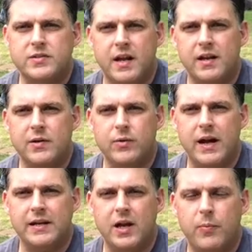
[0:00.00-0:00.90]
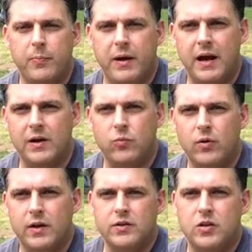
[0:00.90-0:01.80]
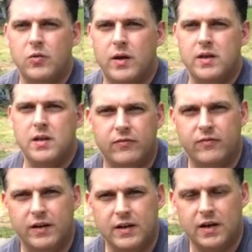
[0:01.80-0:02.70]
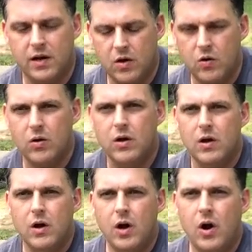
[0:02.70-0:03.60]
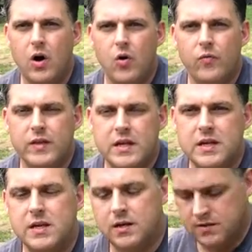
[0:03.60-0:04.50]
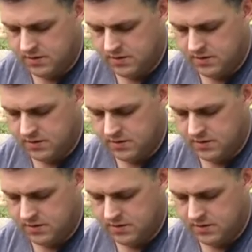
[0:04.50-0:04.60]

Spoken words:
Shannon here. We got to go prepared. Want to do another video on the